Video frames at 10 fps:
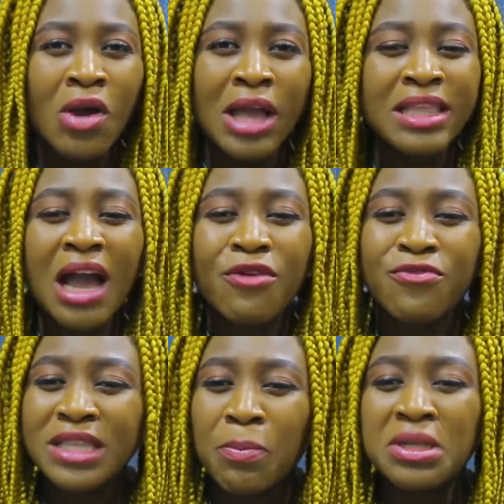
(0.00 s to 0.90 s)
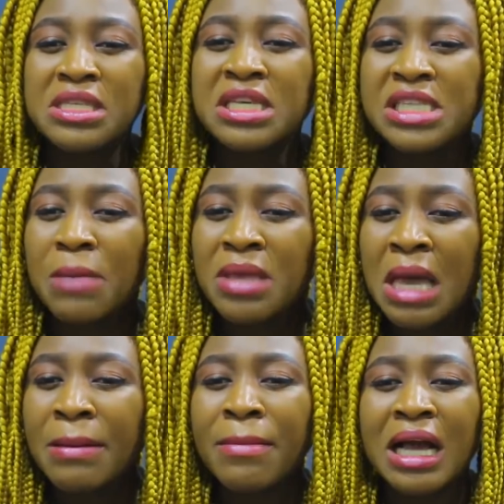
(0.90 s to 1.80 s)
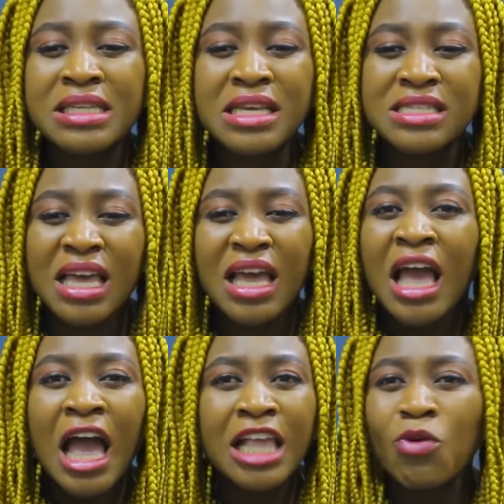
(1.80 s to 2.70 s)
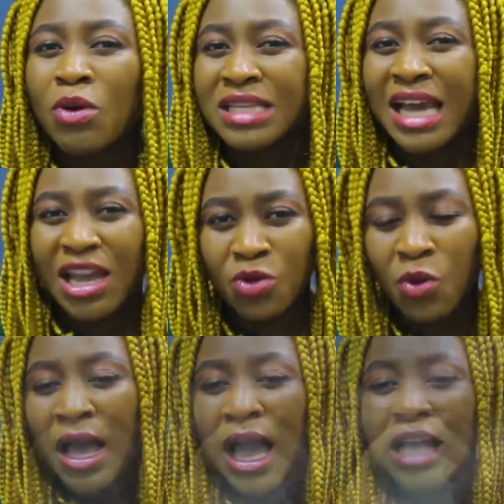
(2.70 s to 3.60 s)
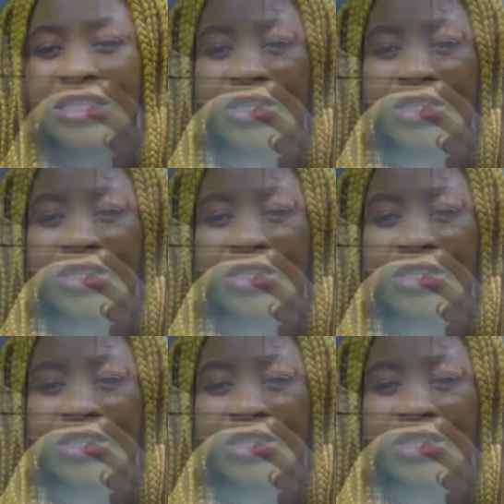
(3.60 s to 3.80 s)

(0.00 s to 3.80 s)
and now Finn, a politician, be ever back at and say, and a war tino, and